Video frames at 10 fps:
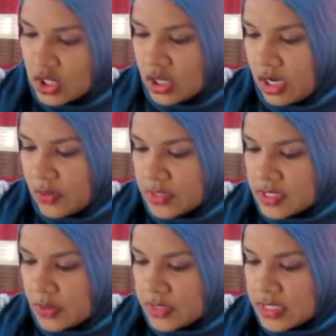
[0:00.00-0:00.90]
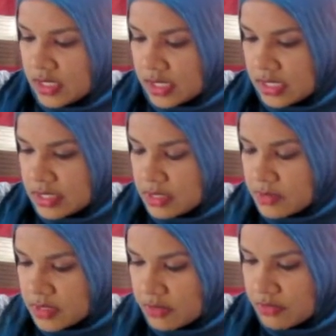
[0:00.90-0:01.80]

how it's looking in terms of